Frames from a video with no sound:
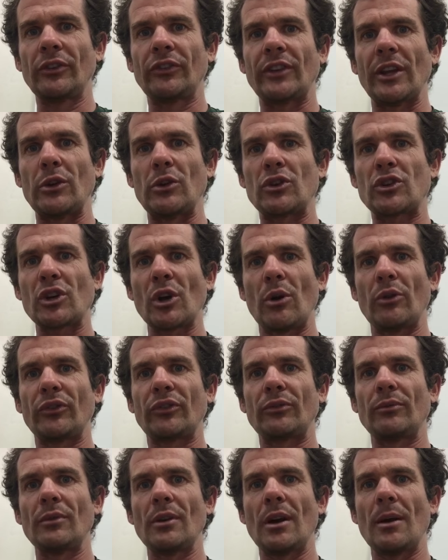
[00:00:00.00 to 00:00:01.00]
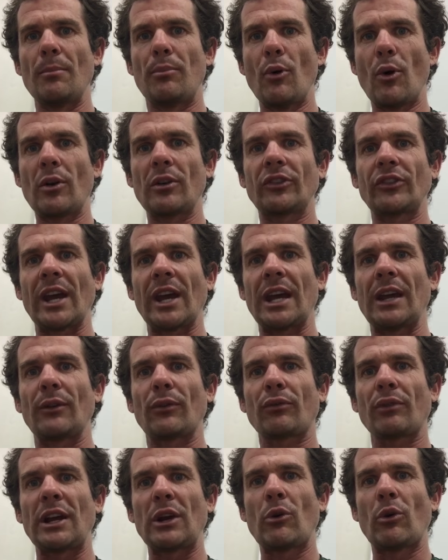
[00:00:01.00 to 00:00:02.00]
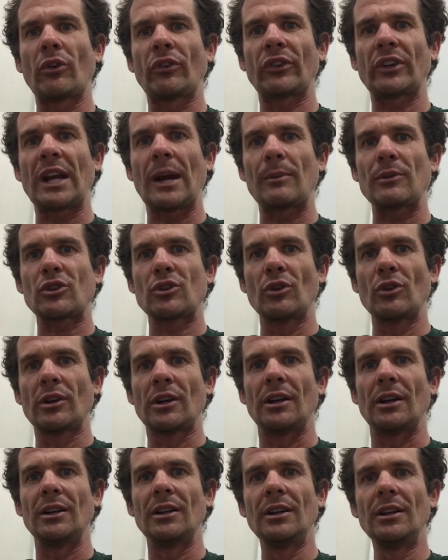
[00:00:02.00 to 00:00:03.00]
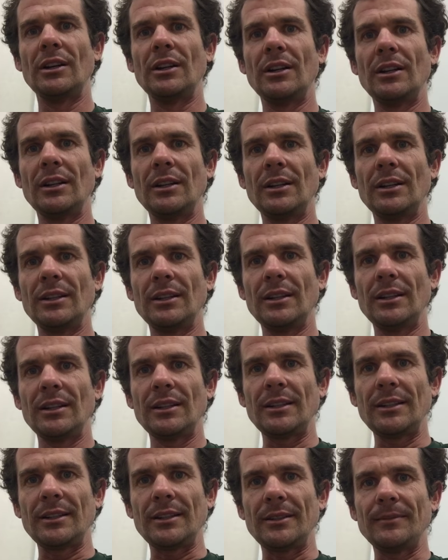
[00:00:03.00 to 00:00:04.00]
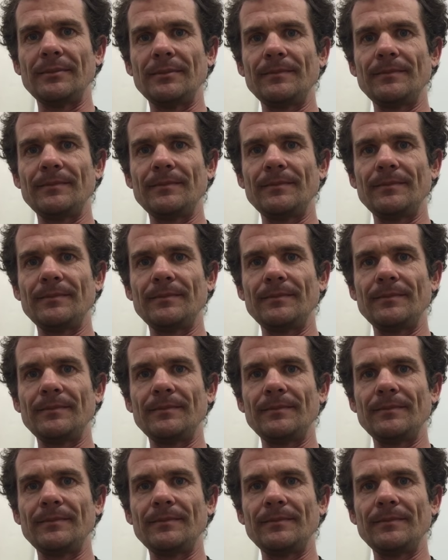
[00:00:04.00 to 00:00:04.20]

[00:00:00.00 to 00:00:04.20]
then he shows a book saying 3/4 a cup of sugar, you know,